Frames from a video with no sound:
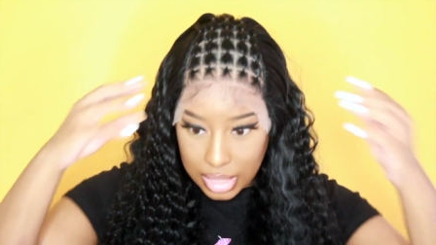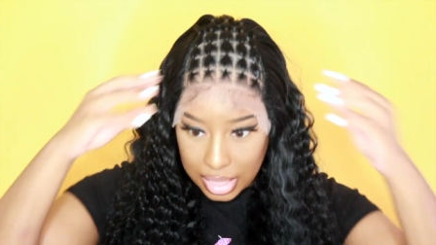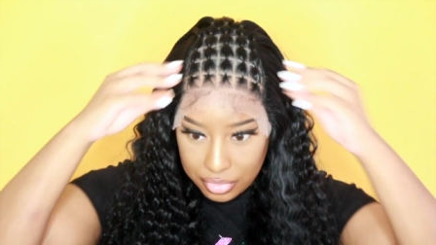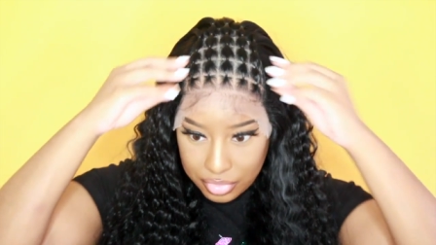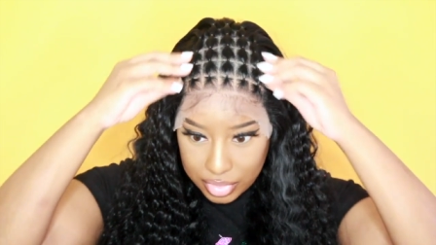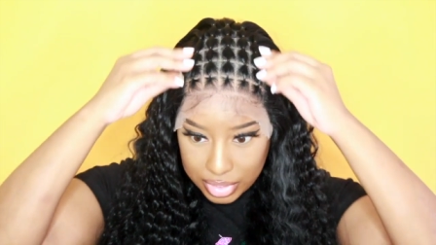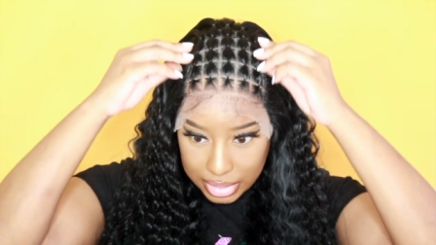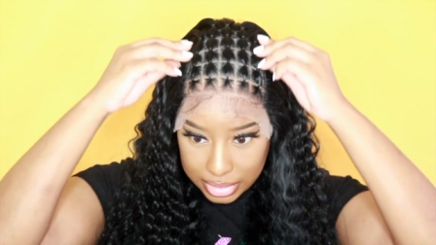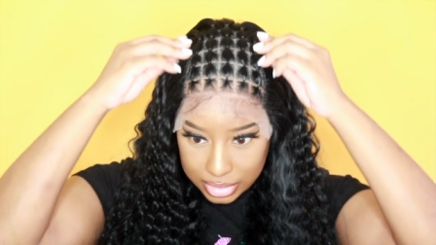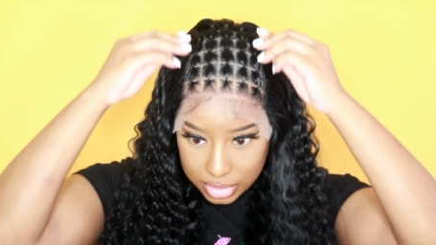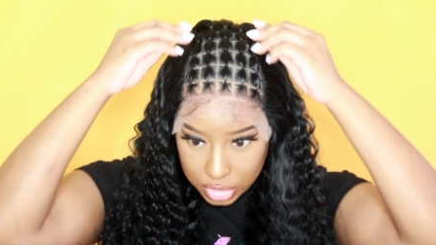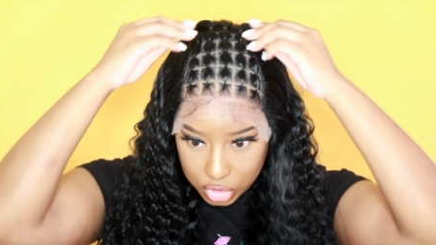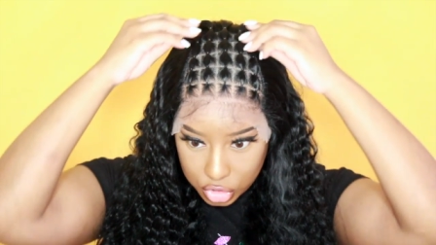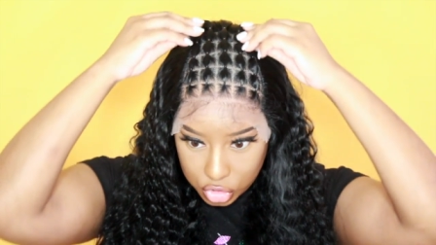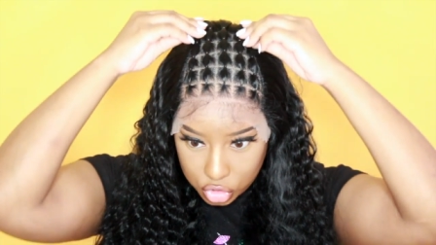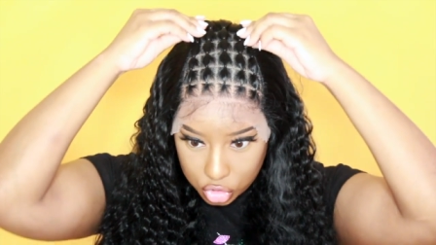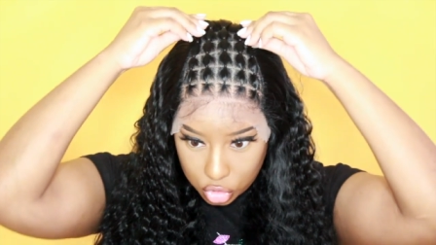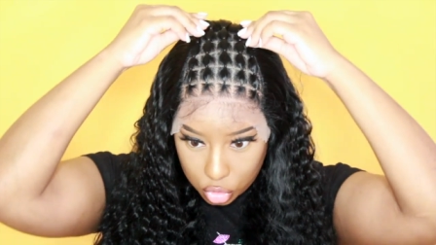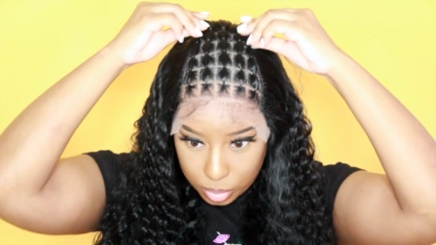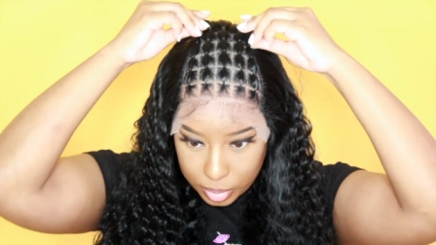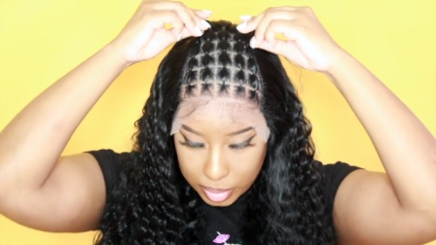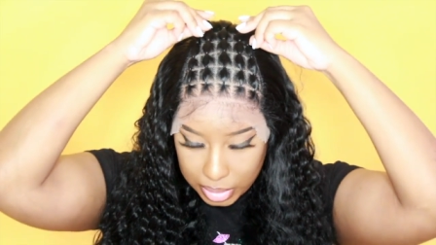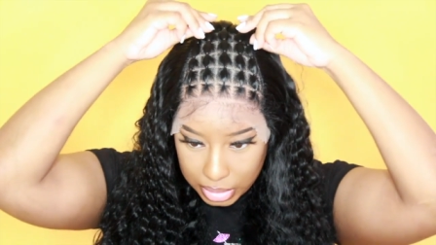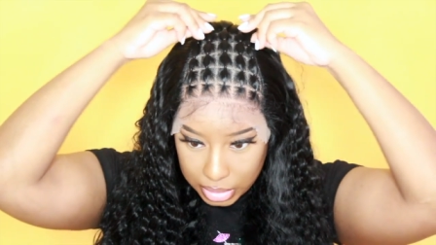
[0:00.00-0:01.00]
I feel like there's
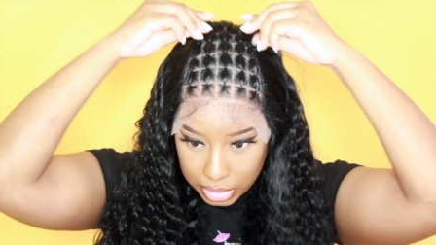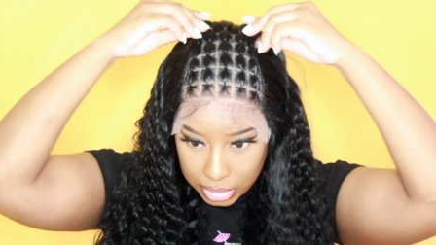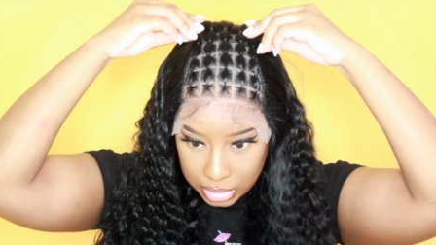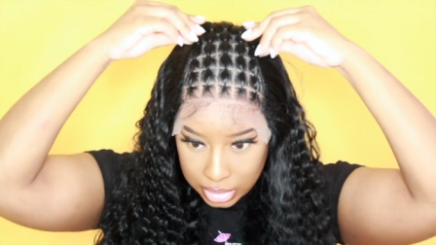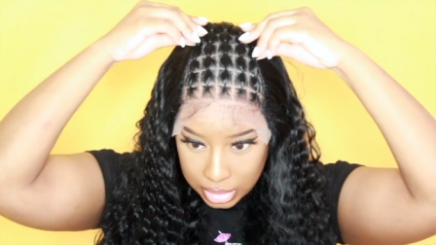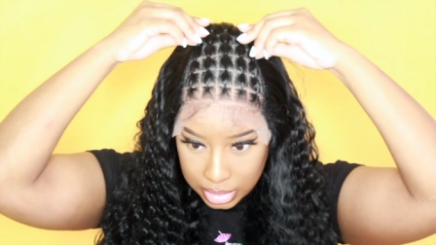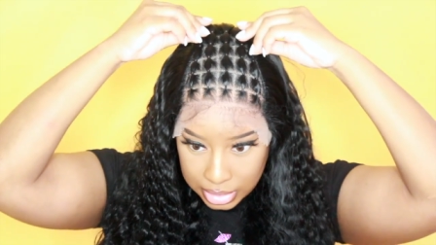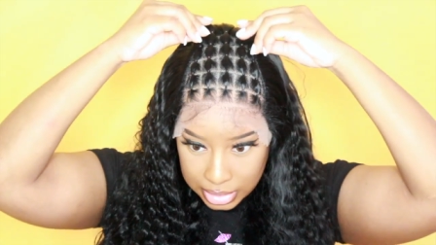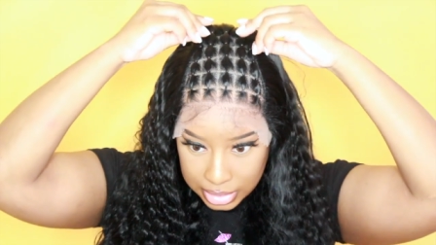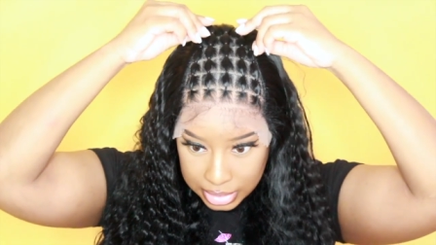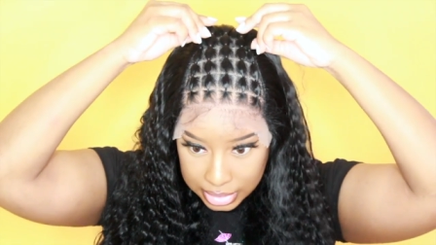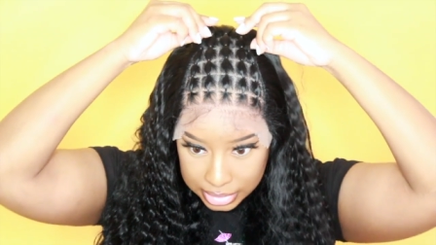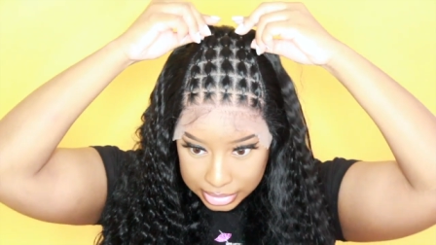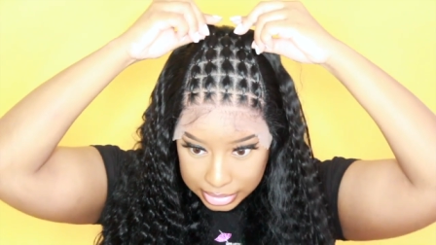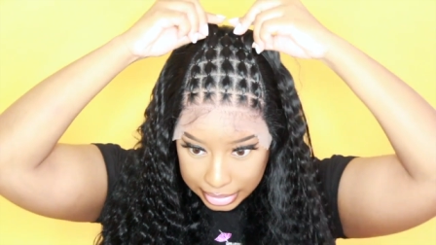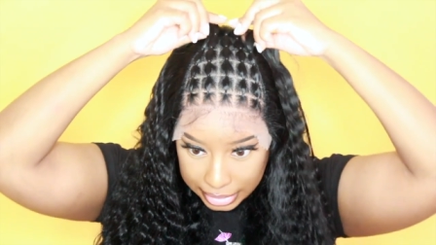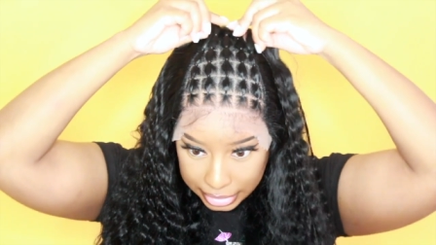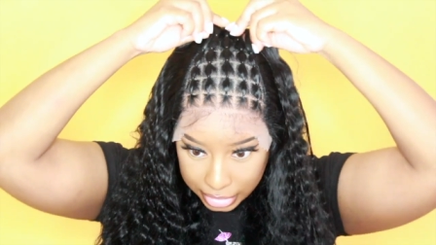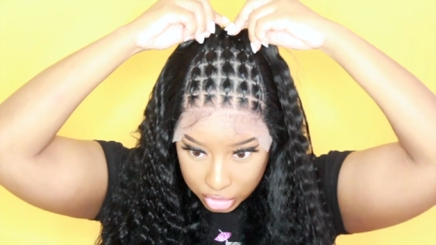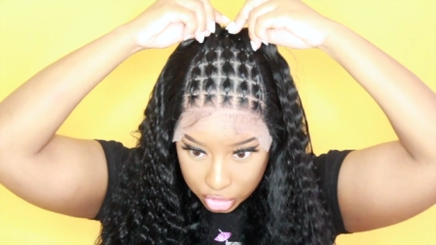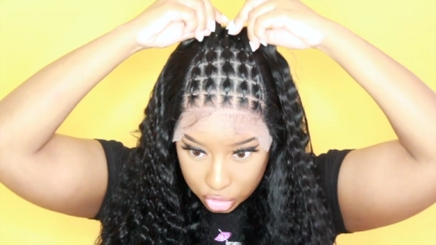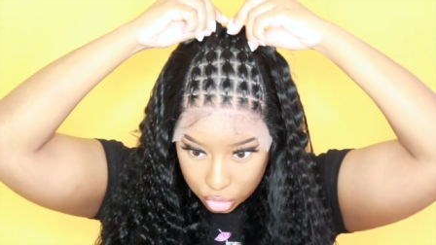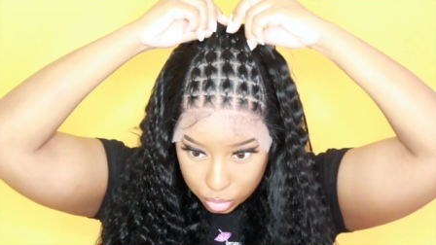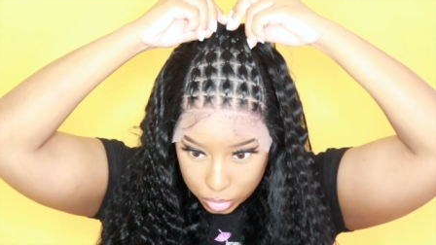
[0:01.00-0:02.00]
so many
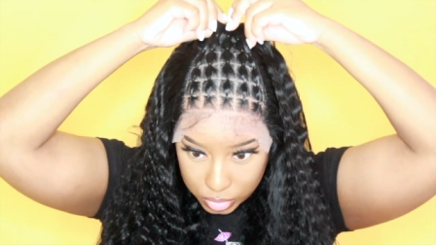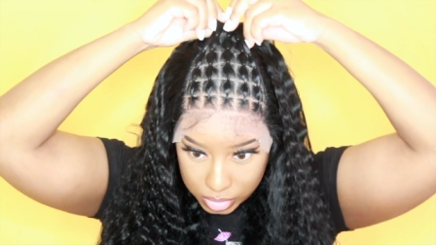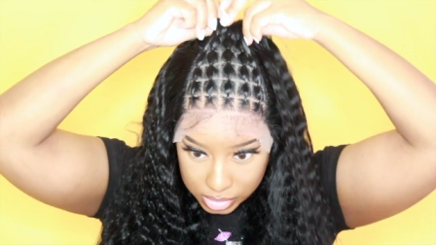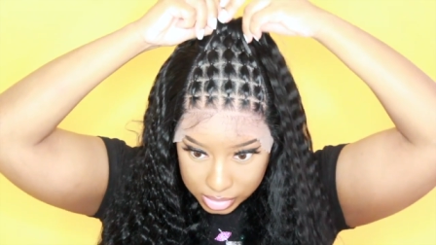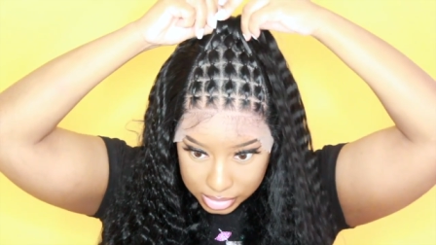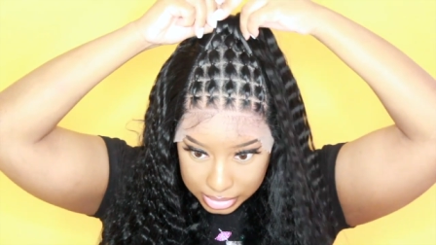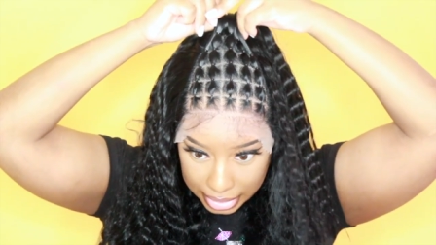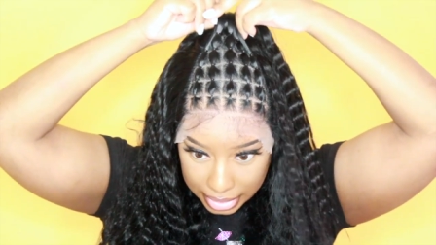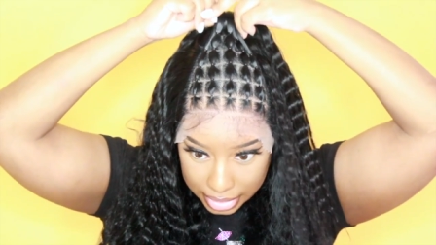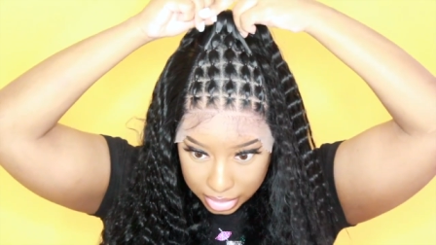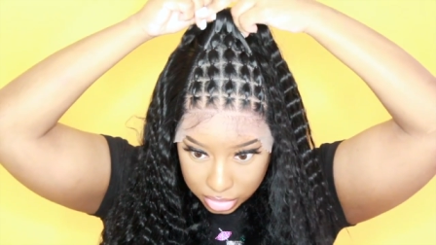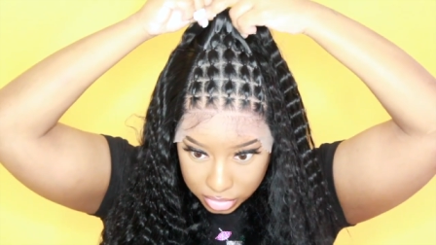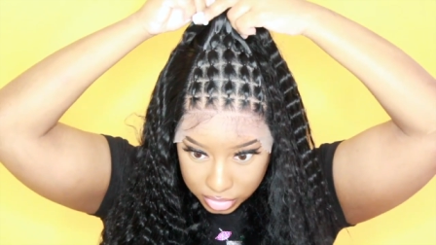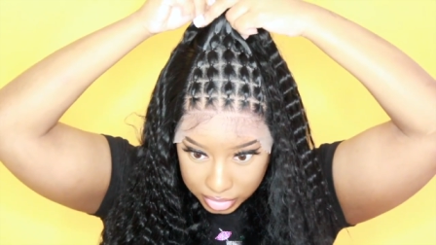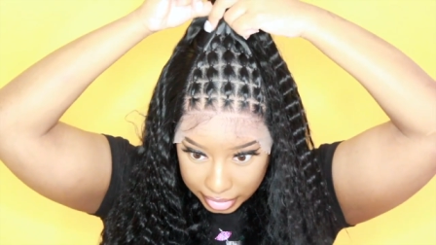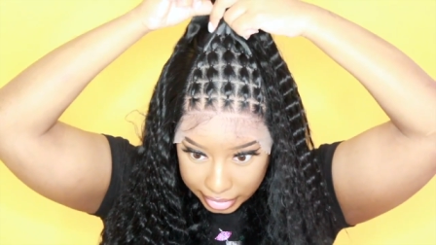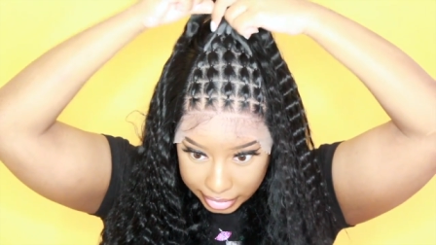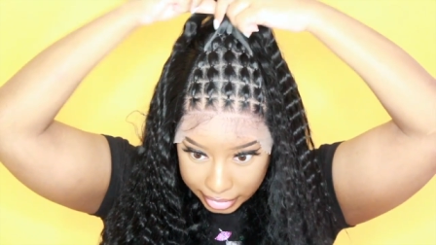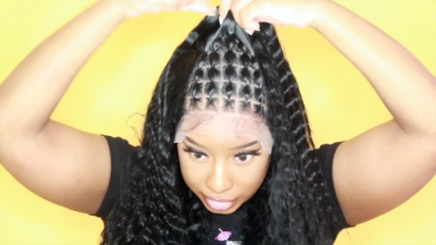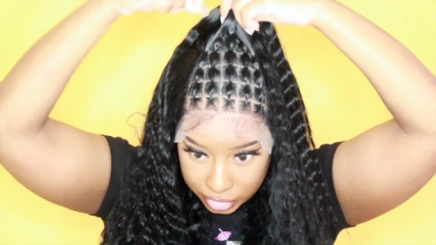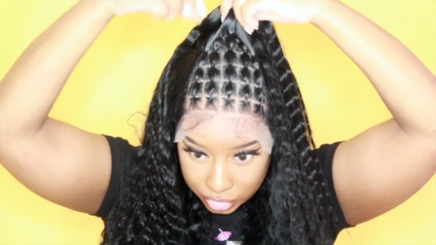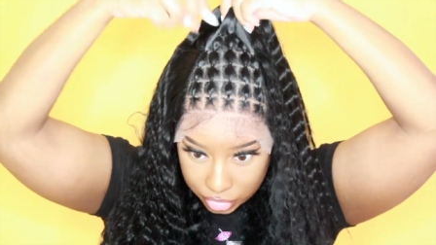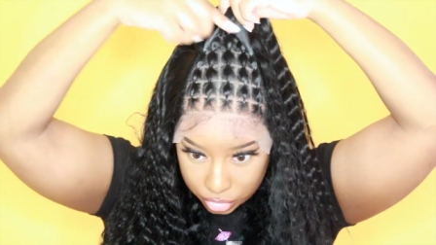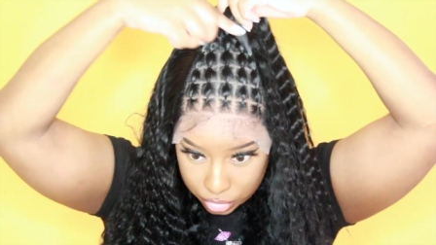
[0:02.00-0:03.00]
like cute styles
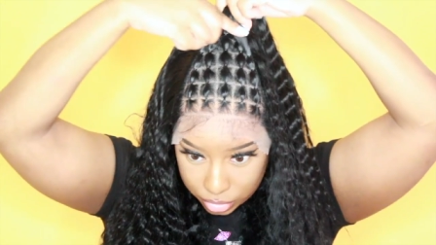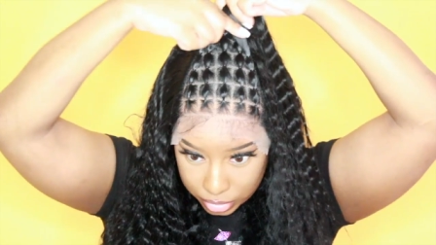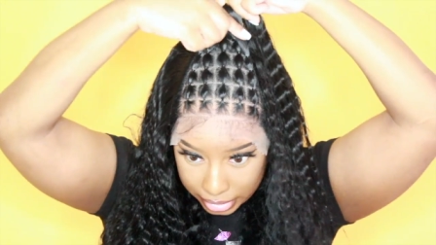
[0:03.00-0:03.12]
I can do.